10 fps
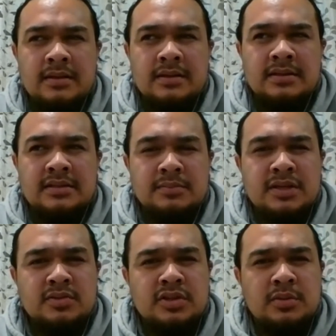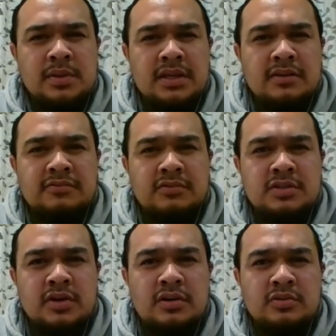sometimes you've got to be careful as
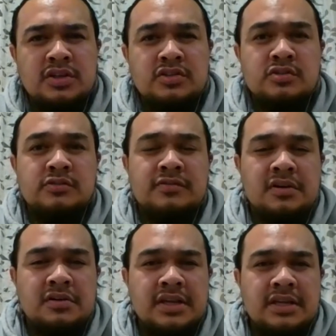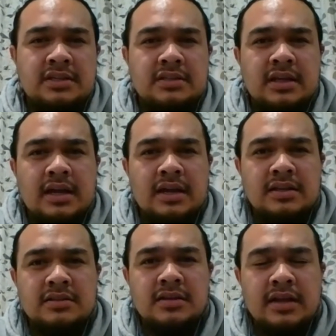well, looking too far ahead
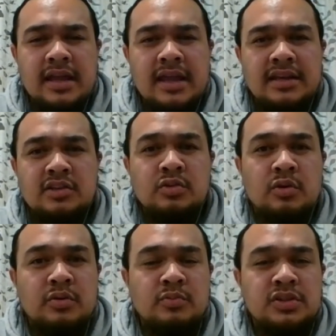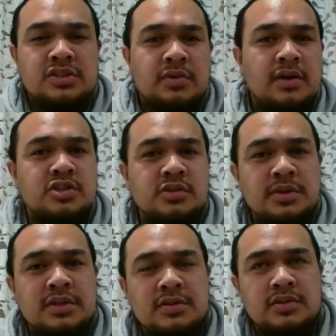and ignoring what's around you,
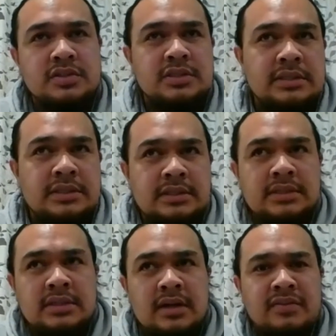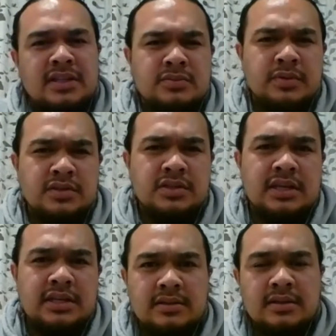because I think that's where you
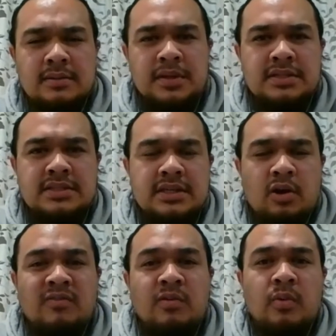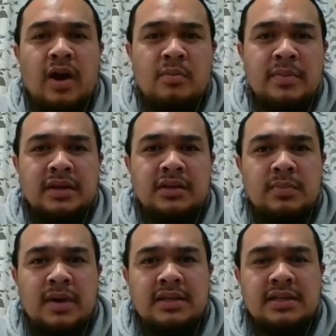get a bit overwhelmed, and you
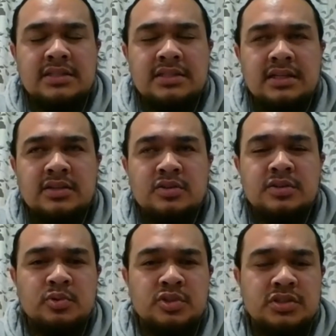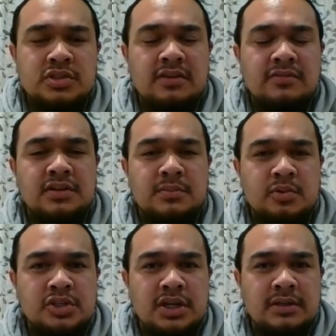might put yourself under
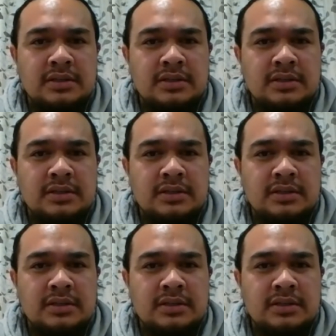pressure.